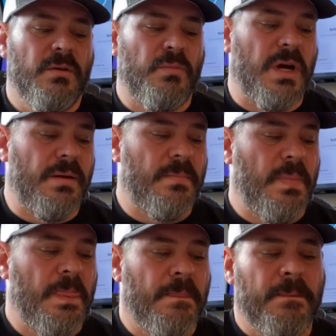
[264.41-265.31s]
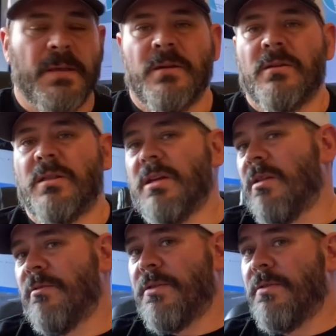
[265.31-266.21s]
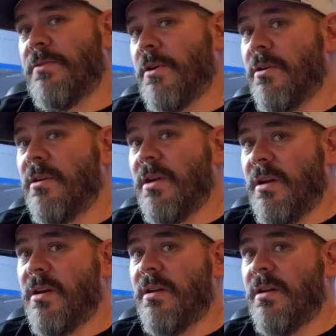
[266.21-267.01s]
But the other third